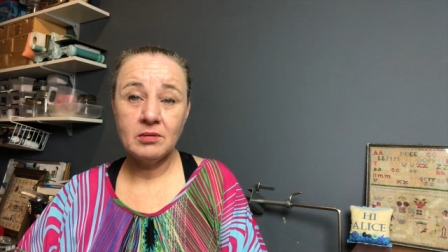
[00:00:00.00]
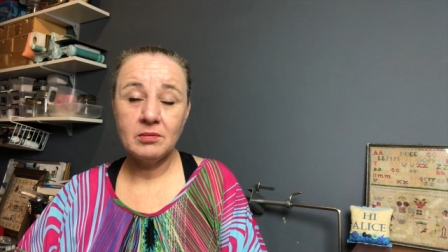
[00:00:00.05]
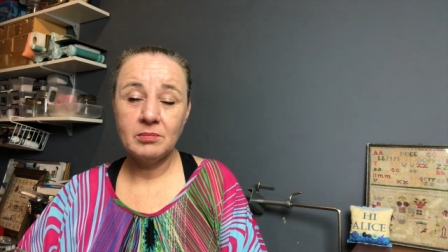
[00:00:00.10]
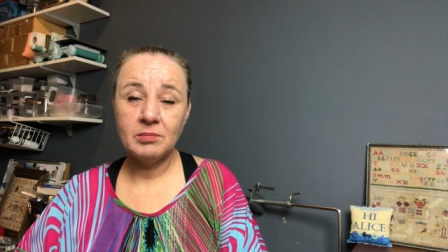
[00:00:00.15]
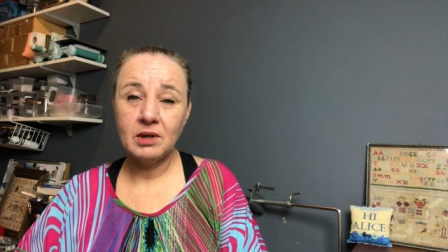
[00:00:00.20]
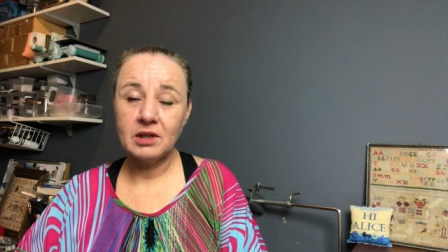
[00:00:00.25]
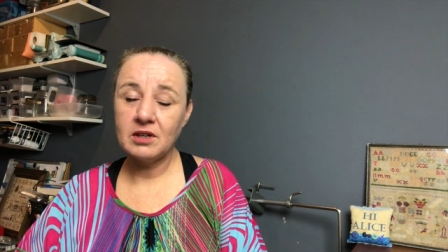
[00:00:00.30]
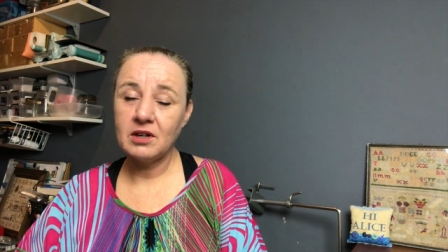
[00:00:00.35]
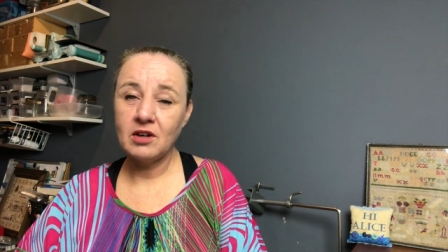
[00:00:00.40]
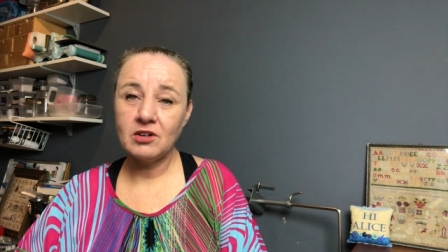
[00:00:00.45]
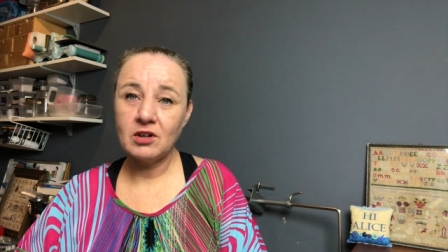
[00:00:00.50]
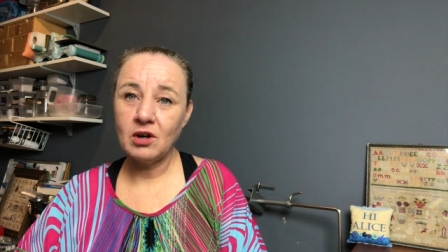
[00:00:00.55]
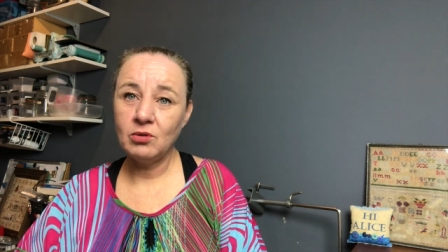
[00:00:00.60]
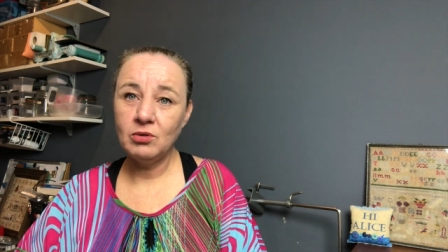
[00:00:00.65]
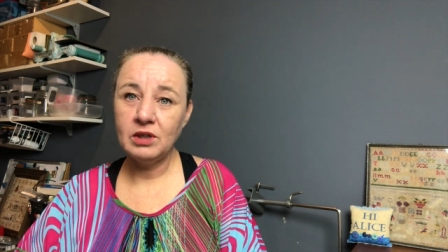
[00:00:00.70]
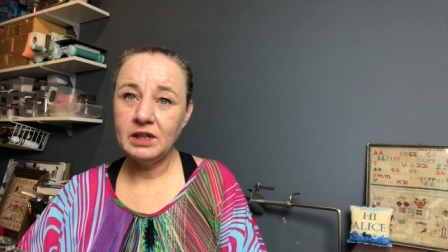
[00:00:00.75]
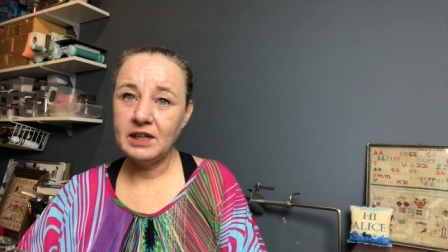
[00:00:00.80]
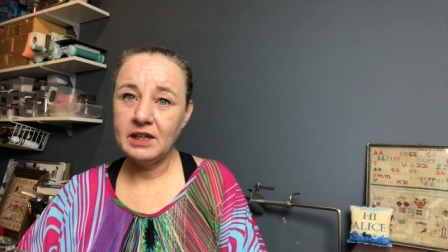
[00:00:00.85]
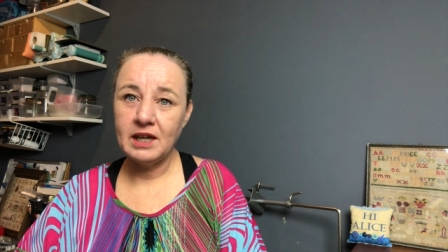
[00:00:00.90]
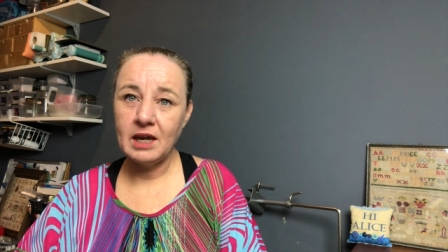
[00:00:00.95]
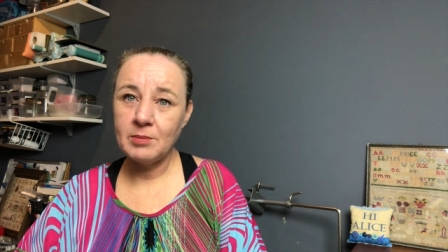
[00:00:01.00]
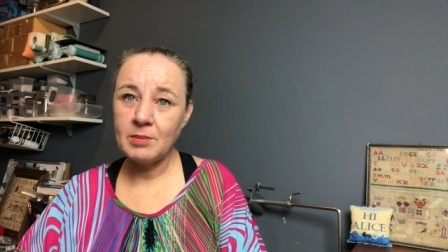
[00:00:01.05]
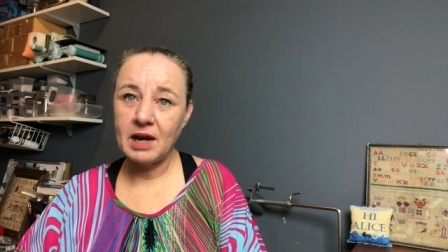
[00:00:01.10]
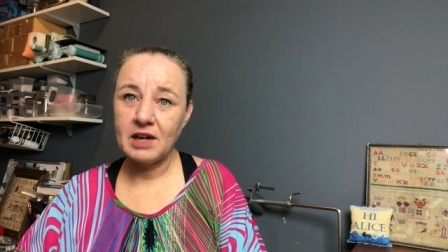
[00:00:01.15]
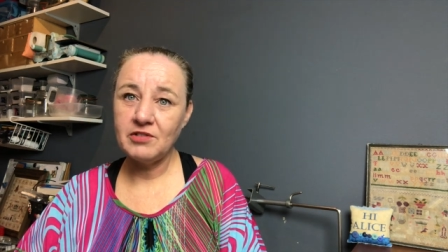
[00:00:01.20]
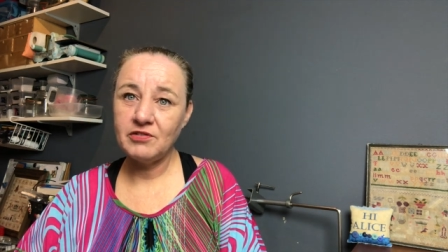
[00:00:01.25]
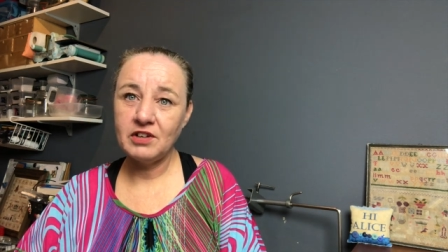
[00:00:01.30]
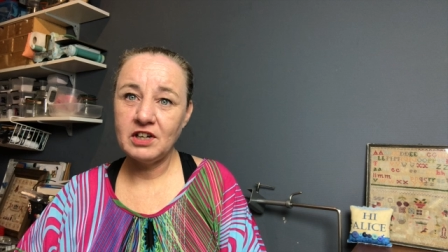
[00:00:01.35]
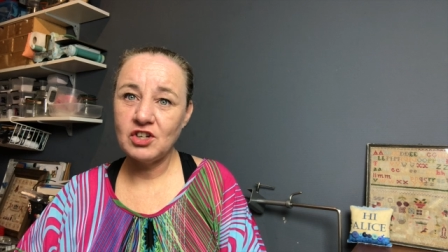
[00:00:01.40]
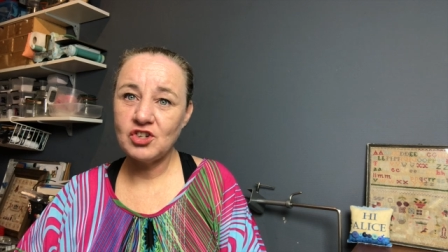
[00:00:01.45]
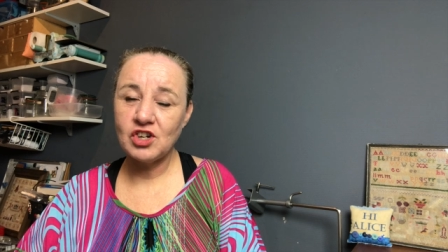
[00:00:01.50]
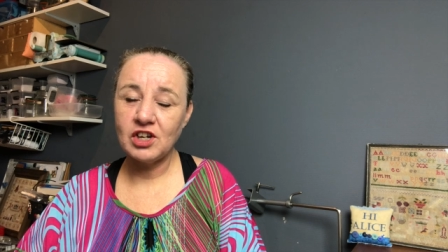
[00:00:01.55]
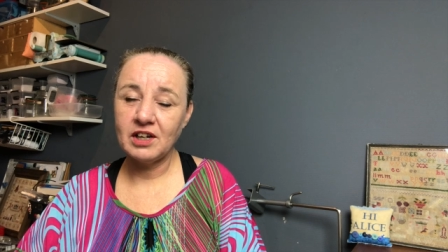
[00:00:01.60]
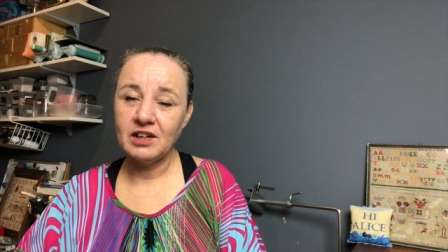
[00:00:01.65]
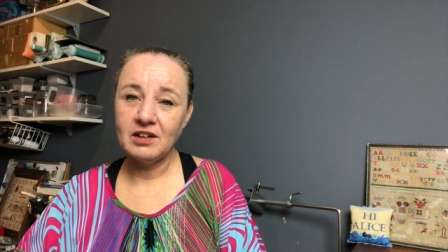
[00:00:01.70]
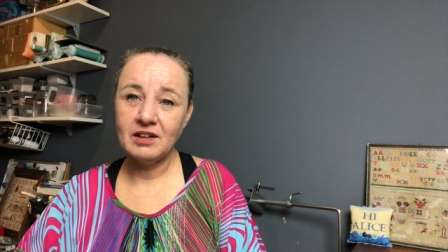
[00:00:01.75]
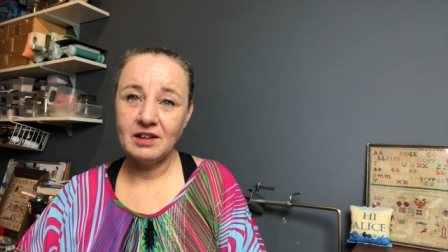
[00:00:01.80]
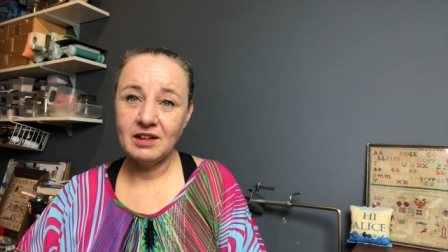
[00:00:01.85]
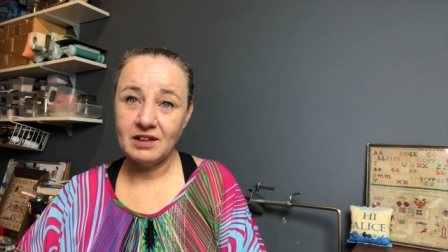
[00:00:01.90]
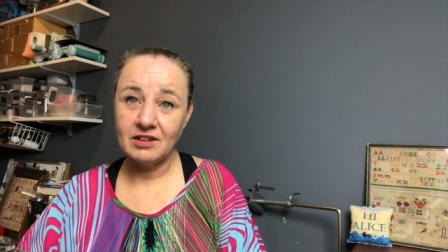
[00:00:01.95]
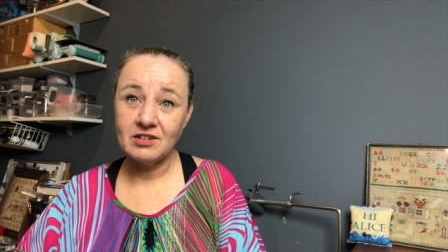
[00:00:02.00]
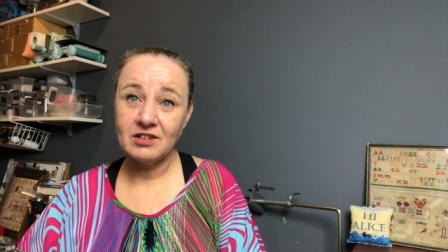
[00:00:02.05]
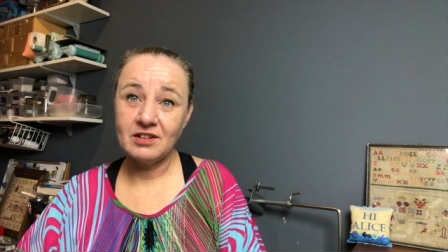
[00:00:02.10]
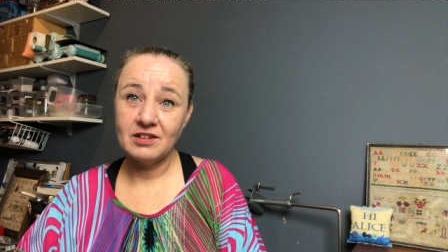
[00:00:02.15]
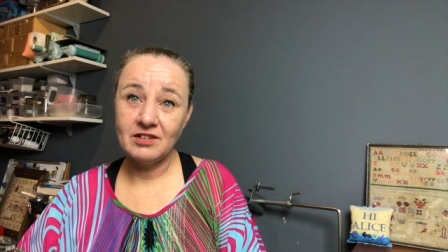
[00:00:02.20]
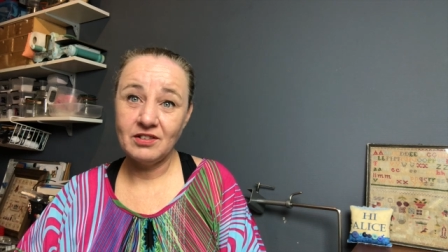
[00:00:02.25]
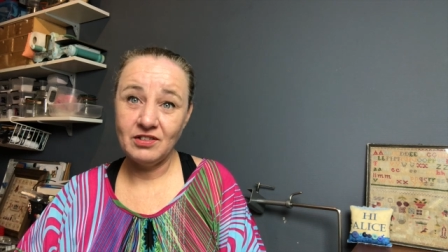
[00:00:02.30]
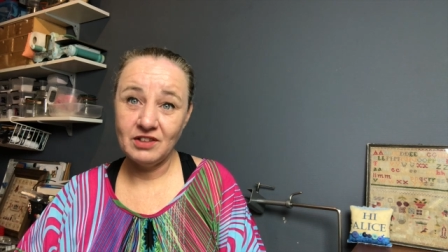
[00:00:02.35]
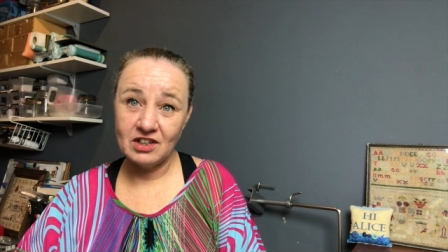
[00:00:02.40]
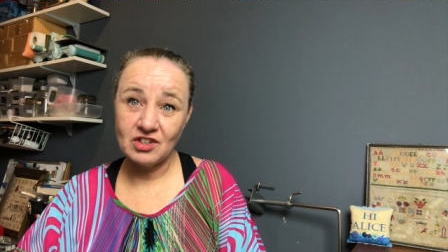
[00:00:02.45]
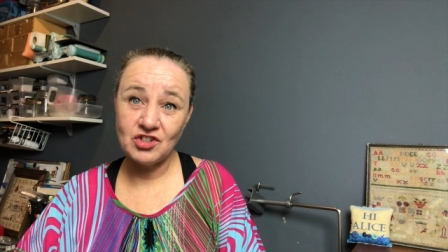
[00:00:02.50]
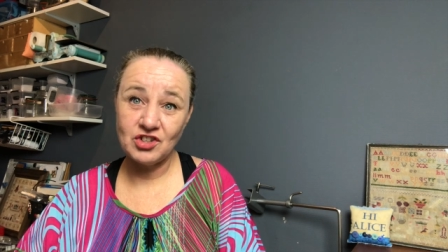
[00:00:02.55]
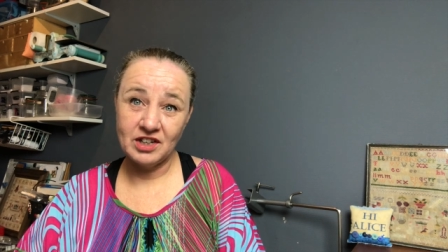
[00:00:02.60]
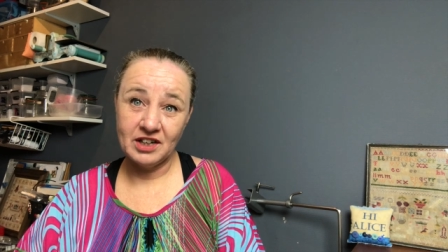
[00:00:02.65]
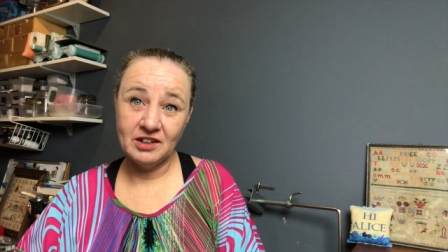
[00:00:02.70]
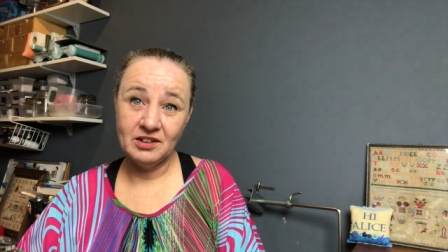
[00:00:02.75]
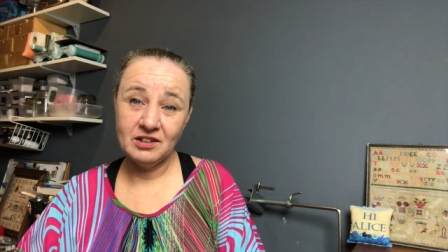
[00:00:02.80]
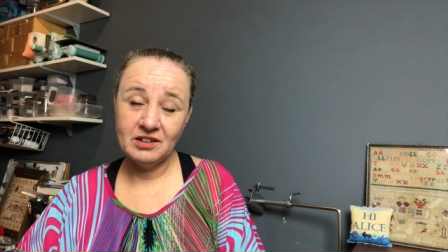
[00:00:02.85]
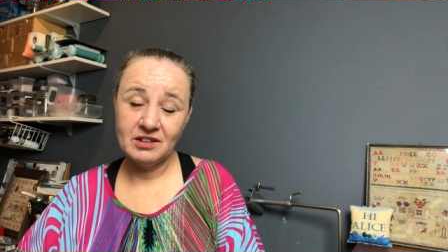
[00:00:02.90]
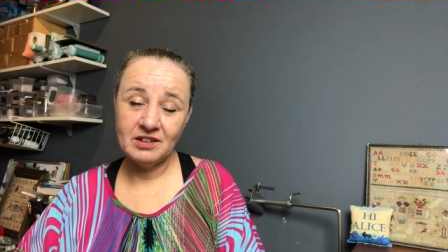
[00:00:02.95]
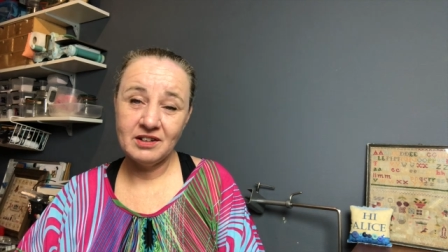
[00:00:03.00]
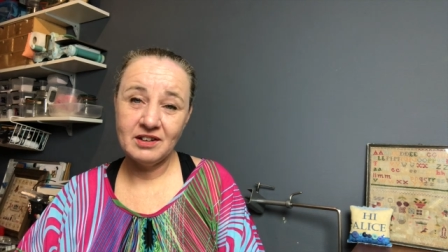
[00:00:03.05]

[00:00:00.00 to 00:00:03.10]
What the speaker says: But not only am I finishing it this year,